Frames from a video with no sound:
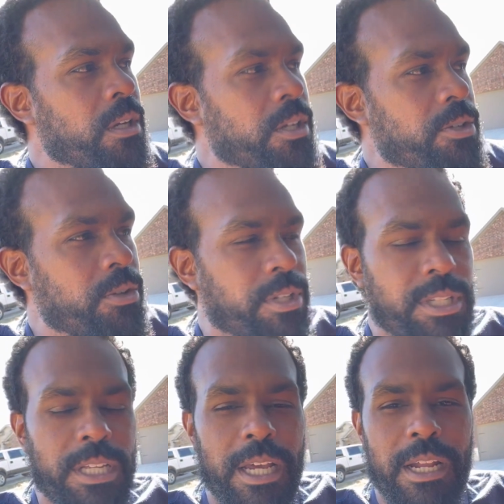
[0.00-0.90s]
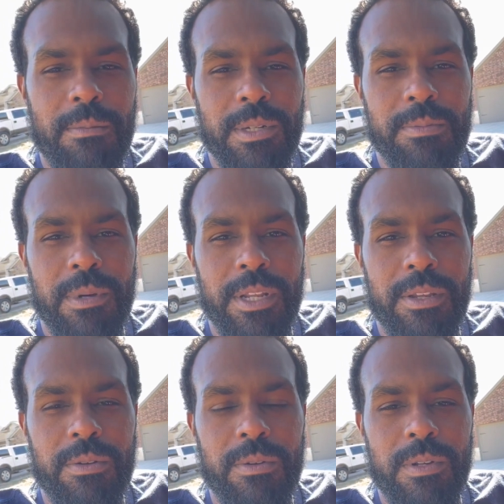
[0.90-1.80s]
you can decide how much
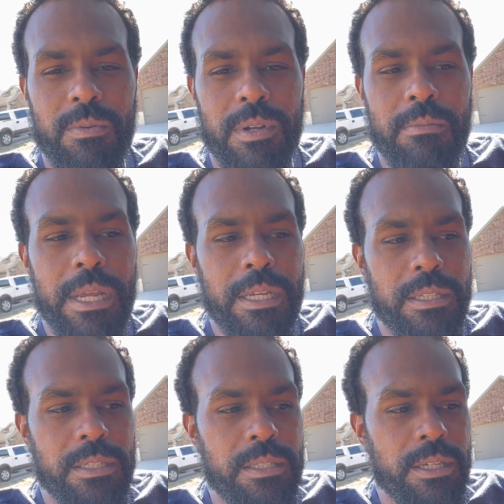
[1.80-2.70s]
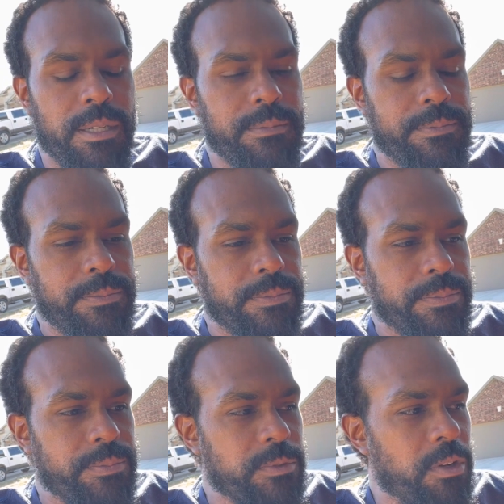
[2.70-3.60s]
money you want to make in this thing.
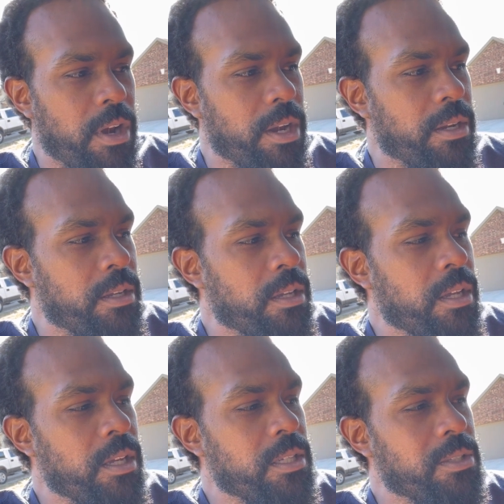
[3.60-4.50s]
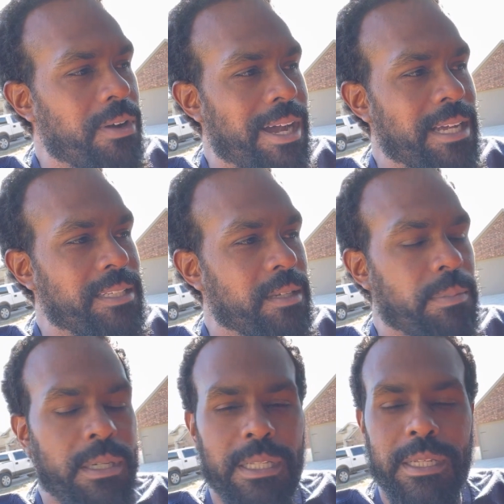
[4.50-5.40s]
All right. So I
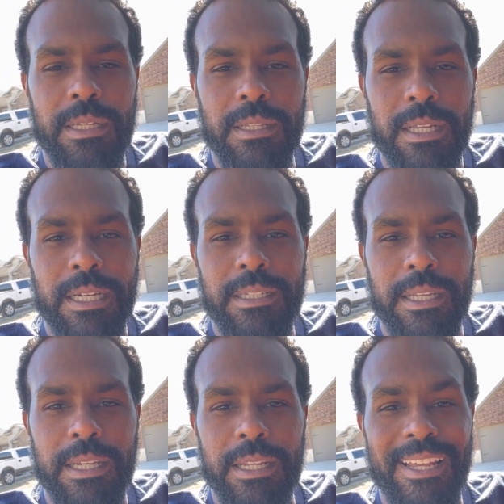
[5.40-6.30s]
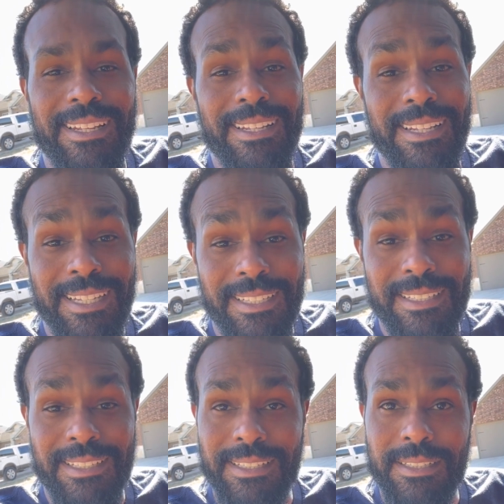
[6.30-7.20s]
typically like to get at
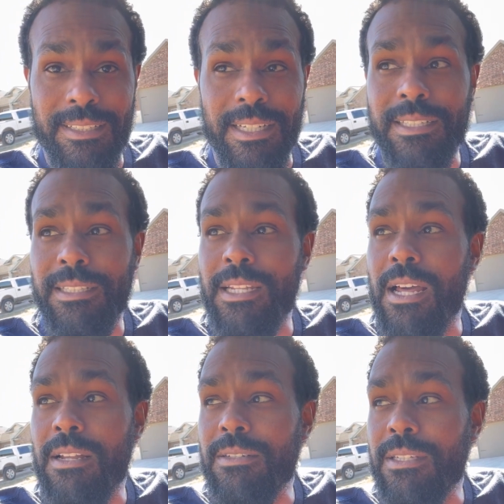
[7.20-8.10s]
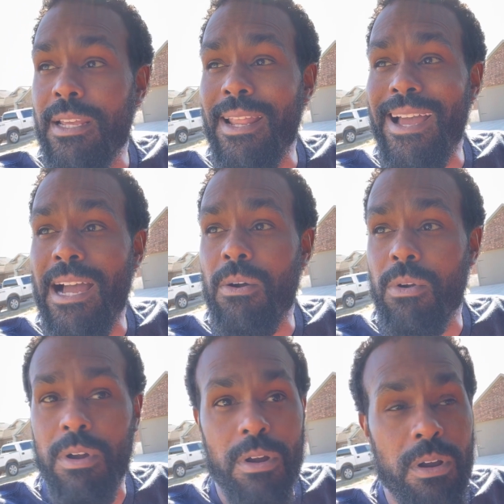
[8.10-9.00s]
least $60 an
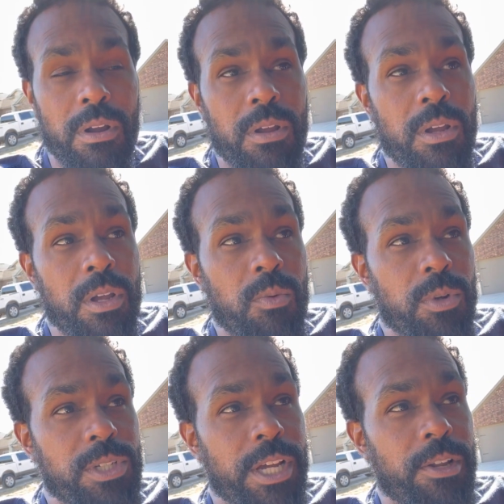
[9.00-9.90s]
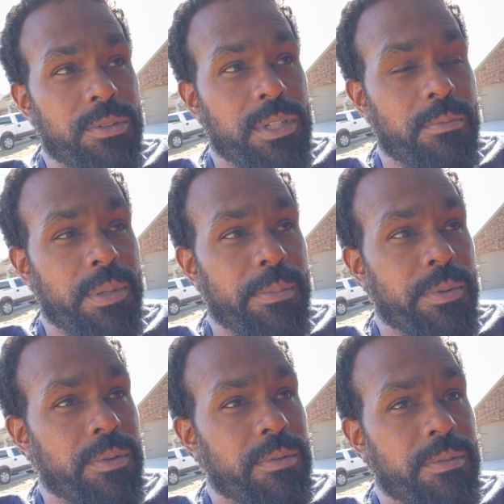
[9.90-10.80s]
hour, which I know some
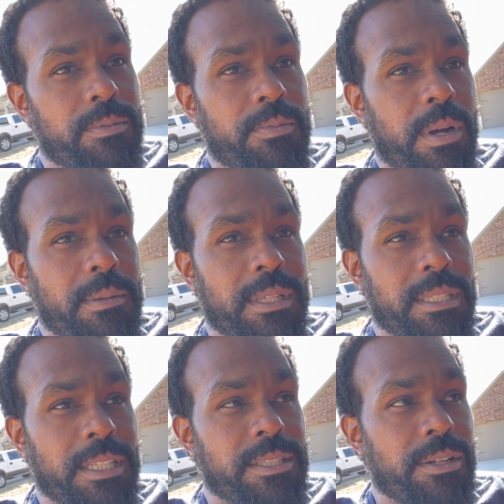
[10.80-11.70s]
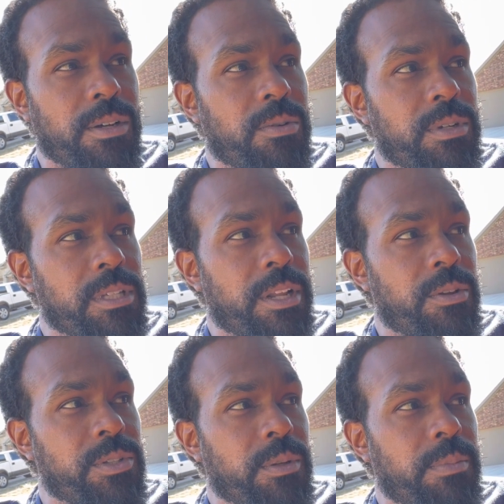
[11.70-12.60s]
people probably think that's low, because I
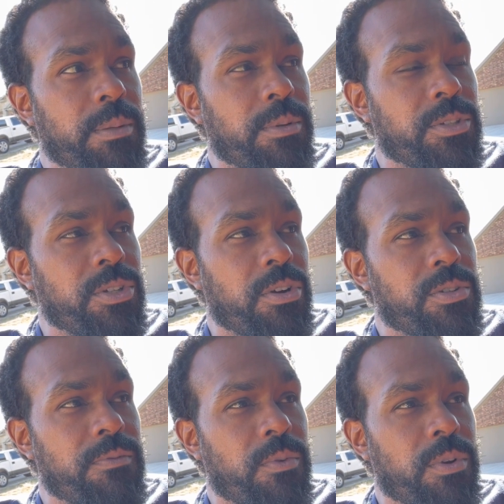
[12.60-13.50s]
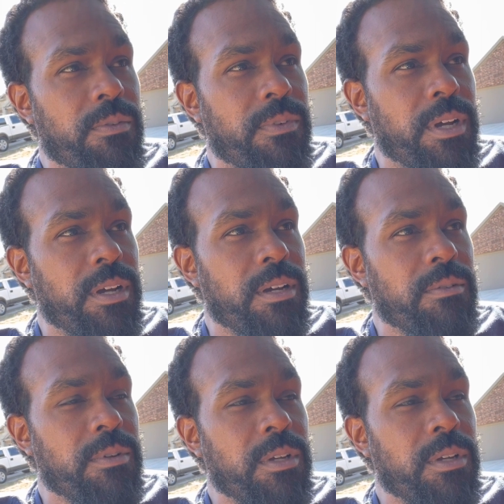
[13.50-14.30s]
know some people are charging $45,